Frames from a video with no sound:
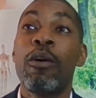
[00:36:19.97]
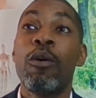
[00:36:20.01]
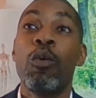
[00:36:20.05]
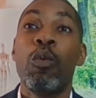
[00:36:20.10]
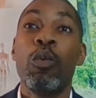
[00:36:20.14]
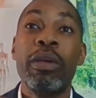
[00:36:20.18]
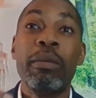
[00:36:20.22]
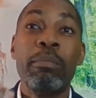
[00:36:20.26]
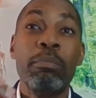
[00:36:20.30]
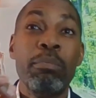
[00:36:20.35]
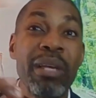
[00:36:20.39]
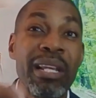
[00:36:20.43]

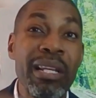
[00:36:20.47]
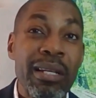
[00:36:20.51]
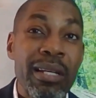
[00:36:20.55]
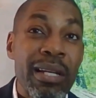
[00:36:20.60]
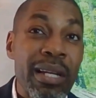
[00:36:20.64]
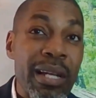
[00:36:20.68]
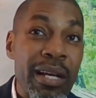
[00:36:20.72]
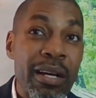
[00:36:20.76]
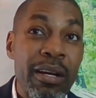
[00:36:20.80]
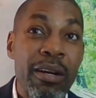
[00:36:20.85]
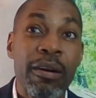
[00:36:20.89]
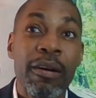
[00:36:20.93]
we've been
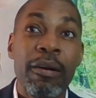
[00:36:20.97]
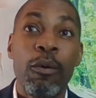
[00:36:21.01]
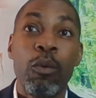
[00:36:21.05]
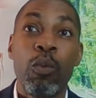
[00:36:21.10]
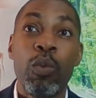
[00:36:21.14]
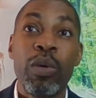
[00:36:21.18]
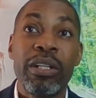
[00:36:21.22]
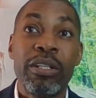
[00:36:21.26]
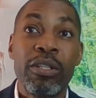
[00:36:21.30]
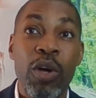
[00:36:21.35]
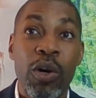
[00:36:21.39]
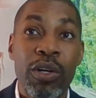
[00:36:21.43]
there,
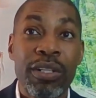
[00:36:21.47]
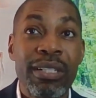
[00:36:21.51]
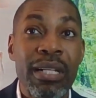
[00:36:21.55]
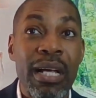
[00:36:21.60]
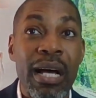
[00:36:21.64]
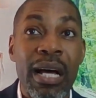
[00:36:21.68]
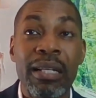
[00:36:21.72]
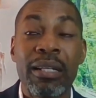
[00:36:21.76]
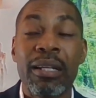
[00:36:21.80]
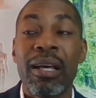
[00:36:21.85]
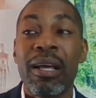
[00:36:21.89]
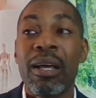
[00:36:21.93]
we've done
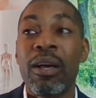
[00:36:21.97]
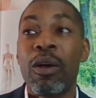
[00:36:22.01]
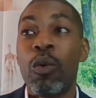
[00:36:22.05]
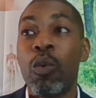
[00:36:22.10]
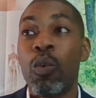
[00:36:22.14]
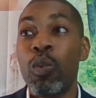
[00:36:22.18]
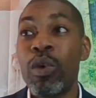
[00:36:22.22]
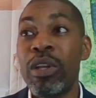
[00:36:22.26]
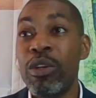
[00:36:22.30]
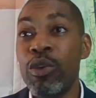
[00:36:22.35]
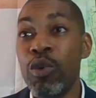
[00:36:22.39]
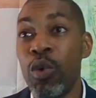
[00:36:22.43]
that,
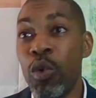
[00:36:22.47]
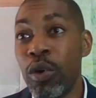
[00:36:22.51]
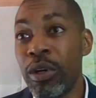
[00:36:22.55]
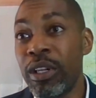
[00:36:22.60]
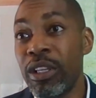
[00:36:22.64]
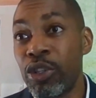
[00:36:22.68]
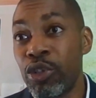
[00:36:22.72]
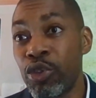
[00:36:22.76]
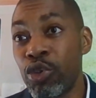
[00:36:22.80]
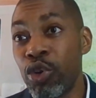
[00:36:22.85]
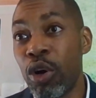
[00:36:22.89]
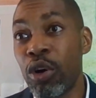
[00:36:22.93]
we know the
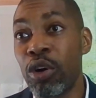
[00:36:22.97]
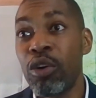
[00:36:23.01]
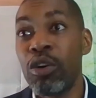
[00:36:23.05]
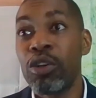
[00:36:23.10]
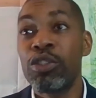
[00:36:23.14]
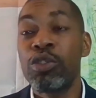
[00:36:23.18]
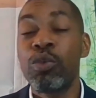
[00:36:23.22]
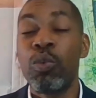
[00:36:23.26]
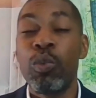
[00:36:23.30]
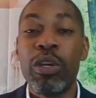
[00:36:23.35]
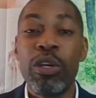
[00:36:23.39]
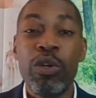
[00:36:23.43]

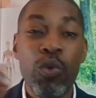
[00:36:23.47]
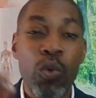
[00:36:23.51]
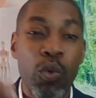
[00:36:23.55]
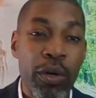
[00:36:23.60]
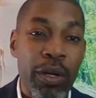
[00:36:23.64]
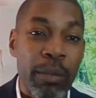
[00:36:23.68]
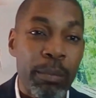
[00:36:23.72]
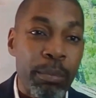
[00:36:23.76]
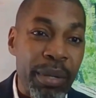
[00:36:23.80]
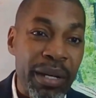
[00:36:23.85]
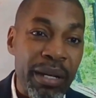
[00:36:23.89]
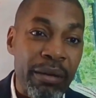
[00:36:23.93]
struggles, we know
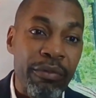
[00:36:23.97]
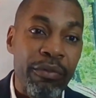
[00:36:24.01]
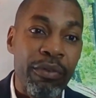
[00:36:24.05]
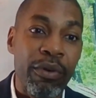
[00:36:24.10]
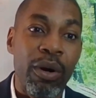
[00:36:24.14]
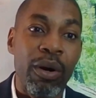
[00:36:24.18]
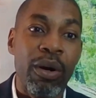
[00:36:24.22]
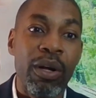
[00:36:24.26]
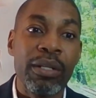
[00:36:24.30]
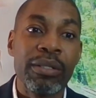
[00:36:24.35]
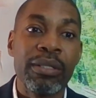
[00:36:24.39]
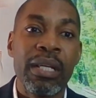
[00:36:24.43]
the
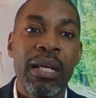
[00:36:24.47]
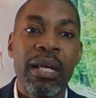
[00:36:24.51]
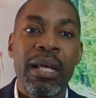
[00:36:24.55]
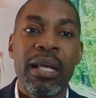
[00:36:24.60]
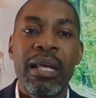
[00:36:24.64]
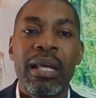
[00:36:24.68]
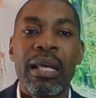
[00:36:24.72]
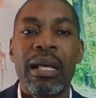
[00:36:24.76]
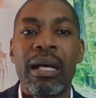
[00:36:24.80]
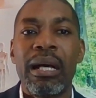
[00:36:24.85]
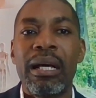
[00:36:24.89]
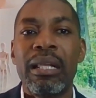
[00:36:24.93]
pitfalls,
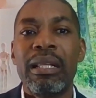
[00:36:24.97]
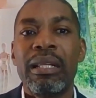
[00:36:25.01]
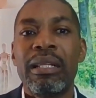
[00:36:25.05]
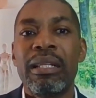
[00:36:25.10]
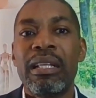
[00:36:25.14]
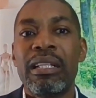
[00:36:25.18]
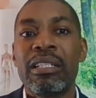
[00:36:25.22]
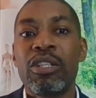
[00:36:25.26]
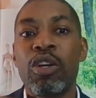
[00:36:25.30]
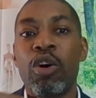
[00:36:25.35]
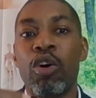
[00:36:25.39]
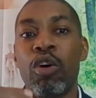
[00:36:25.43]
and it
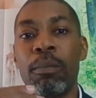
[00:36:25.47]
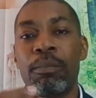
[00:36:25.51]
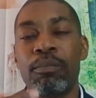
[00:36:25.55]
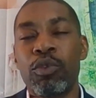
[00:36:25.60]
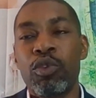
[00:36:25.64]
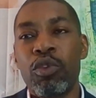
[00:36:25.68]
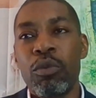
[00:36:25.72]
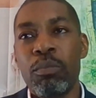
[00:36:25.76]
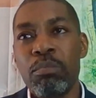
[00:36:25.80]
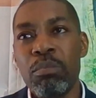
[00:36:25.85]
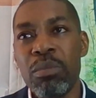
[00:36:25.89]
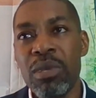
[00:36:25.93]
is up
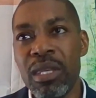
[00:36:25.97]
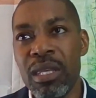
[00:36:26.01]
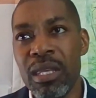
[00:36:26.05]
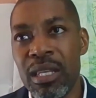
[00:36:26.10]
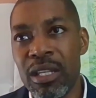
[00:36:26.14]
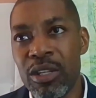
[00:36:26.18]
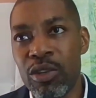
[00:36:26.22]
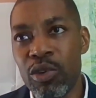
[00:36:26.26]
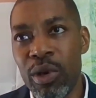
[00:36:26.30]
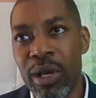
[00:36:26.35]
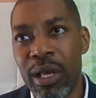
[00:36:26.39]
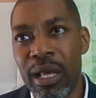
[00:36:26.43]
to me
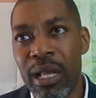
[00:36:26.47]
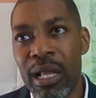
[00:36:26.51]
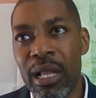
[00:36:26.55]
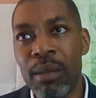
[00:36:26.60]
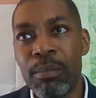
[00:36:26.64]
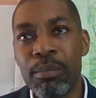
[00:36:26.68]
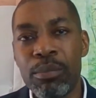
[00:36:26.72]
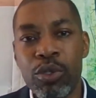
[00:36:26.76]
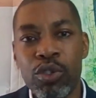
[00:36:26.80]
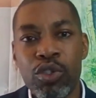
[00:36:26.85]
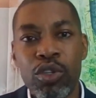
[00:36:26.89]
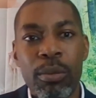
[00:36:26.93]
to
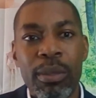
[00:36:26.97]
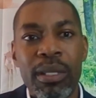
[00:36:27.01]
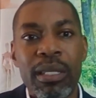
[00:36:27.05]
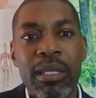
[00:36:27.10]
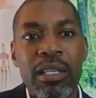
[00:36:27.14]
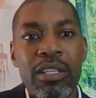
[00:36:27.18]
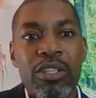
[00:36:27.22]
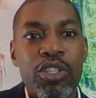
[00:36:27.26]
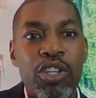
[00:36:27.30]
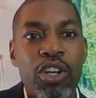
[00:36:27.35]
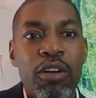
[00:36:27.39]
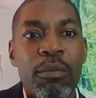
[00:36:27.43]
help some of
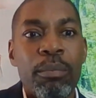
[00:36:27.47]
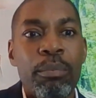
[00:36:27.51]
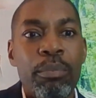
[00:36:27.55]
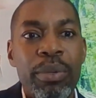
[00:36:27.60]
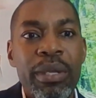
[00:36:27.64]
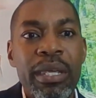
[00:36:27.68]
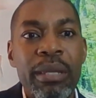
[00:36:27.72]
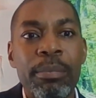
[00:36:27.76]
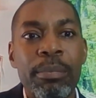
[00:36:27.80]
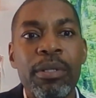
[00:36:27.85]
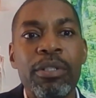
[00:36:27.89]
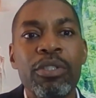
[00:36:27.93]
these young
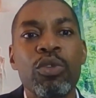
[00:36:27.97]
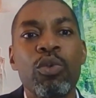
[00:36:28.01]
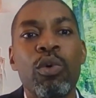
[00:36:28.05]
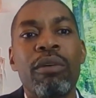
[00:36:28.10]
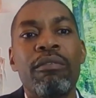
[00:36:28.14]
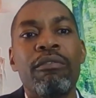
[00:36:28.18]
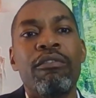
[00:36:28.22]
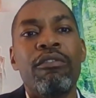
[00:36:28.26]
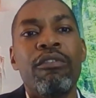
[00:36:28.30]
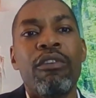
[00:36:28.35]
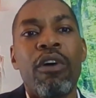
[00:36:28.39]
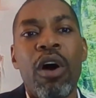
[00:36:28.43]
people to
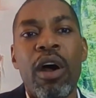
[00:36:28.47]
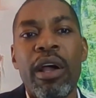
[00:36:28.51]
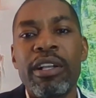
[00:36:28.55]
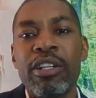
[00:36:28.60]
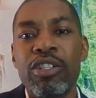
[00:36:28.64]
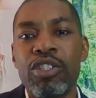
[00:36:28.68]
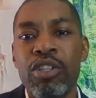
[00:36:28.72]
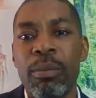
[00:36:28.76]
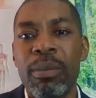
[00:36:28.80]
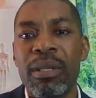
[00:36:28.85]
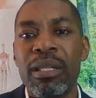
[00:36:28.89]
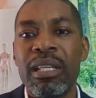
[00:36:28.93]
avoid
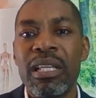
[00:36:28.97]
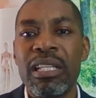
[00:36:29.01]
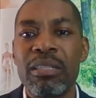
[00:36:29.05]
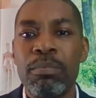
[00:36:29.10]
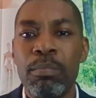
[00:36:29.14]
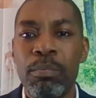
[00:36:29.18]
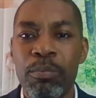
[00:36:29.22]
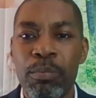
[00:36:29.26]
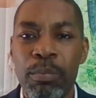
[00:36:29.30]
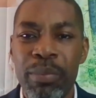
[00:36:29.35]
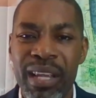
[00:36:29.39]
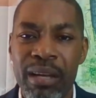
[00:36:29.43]
some of these
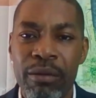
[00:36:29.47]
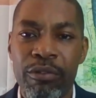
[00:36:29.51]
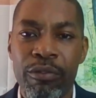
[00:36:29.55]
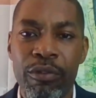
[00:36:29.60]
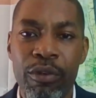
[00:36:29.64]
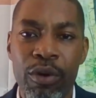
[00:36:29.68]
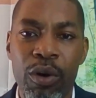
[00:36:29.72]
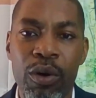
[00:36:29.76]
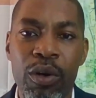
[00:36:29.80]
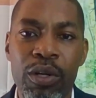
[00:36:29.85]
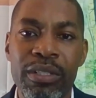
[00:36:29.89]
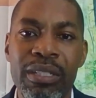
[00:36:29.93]

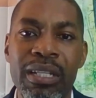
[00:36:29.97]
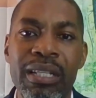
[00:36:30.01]
pitfalls.